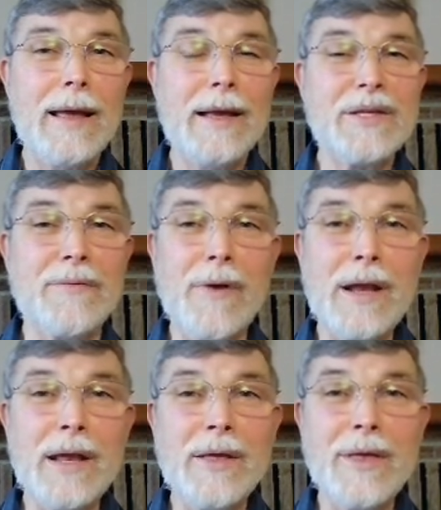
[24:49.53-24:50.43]
It's a
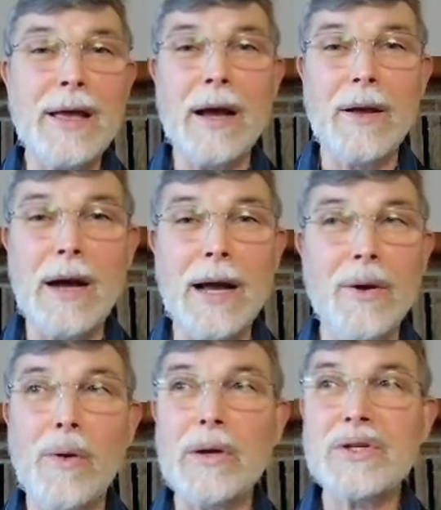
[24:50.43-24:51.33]
frightening thing. I
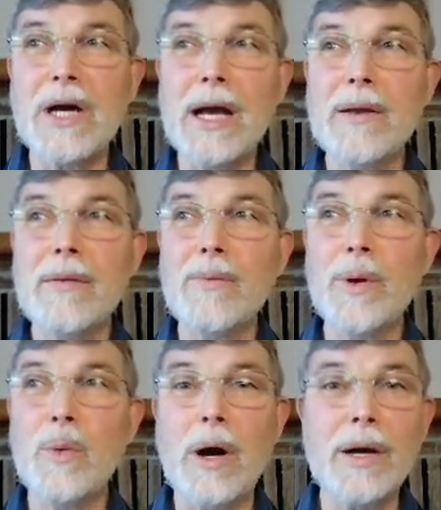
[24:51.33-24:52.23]
go outside,
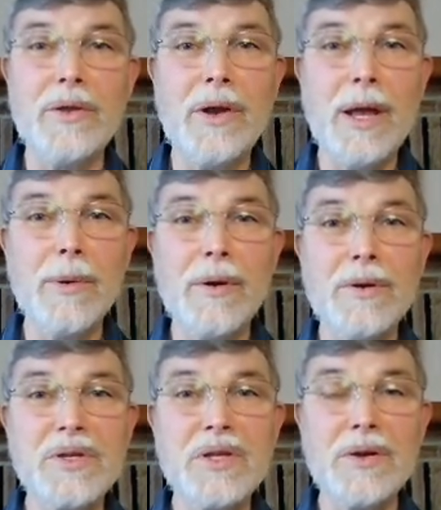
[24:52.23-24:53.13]
we walk in the
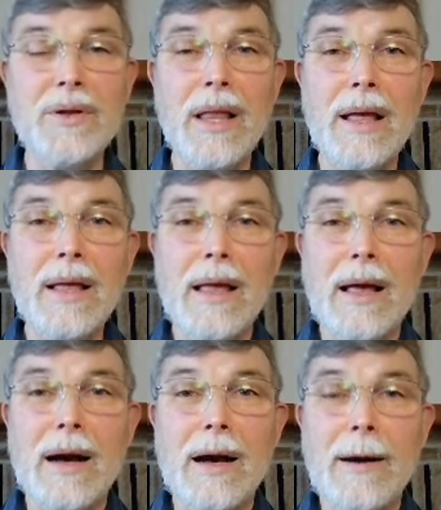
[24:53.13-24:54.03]
neighborhood still.
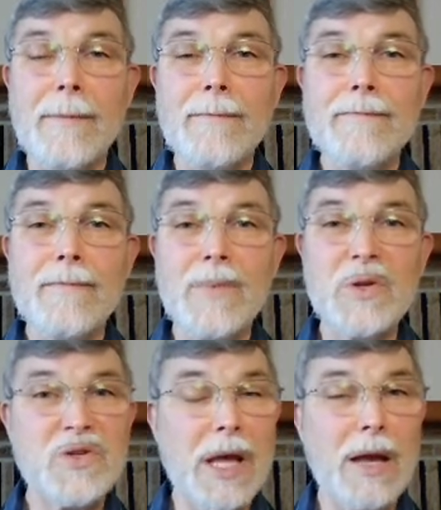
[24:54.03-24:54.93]

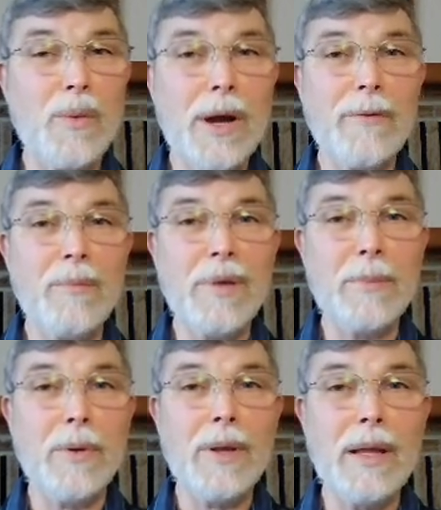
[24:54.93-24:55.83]
just staying away from
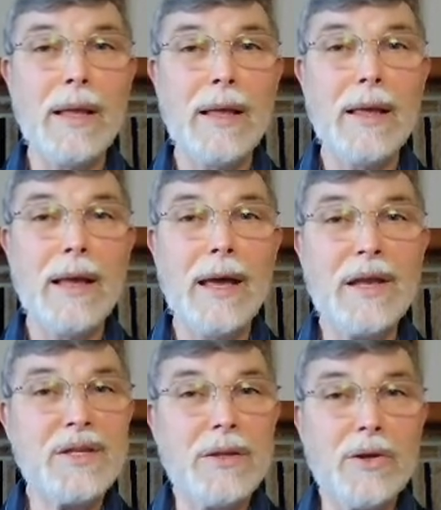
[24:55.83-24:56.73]
people.
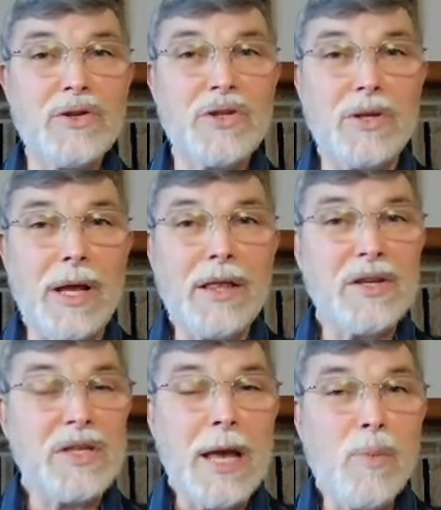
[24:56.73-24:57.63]
And it looks like
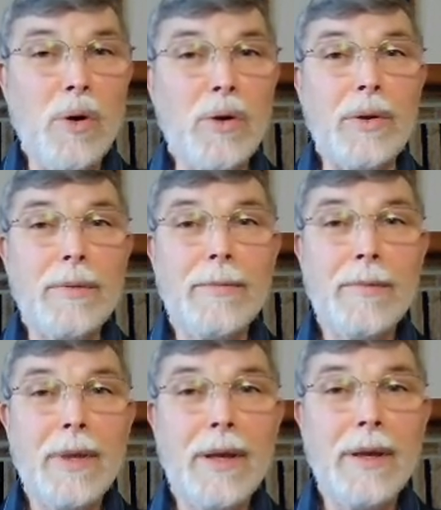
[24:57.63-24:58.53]
the same world.
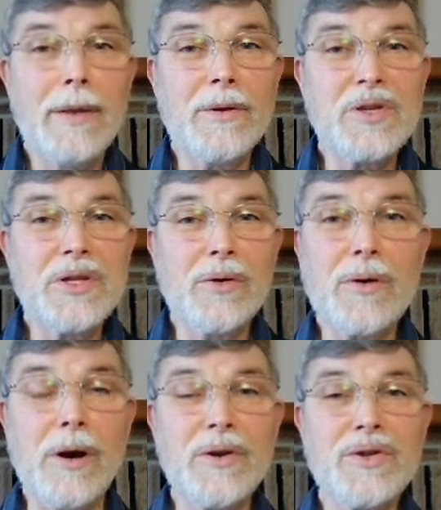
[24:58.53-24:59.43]
There's still
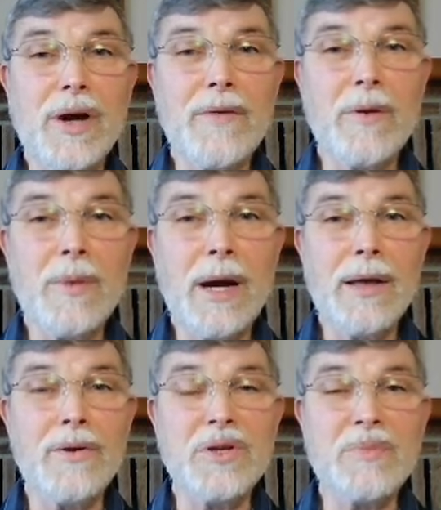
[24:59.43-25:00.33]
cars driving
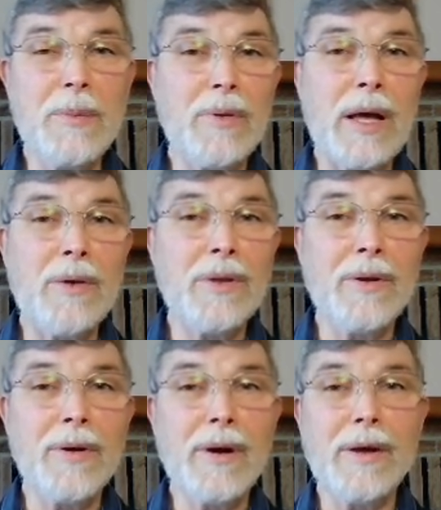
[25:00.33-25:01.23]
by. There's people out in
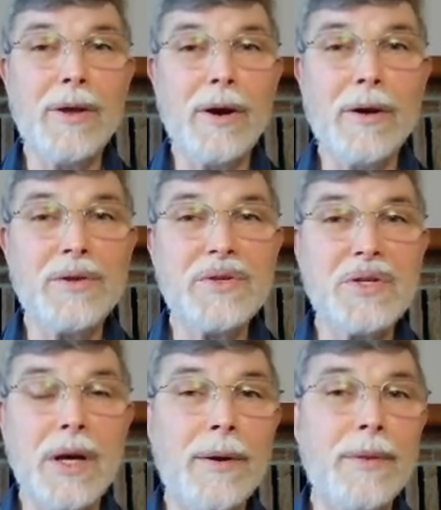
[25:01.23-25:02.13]
their
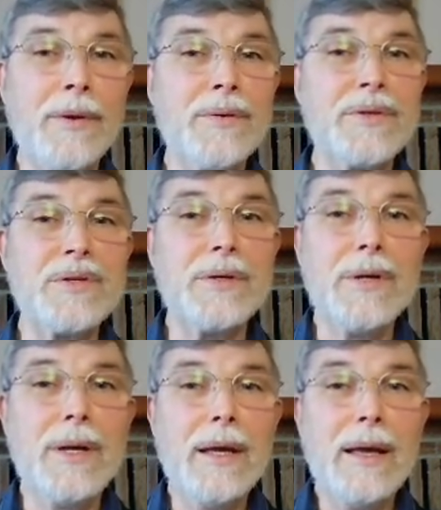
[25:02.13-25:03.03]
yards.
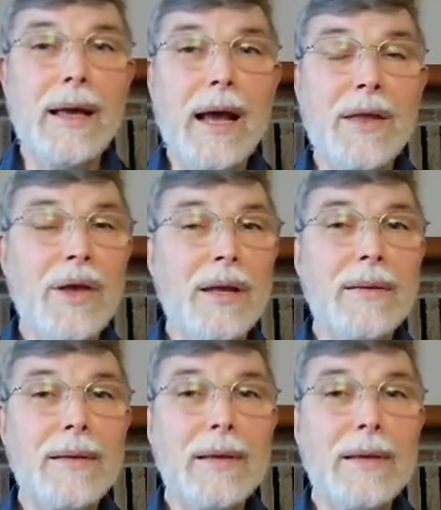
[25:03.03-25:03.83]
And yet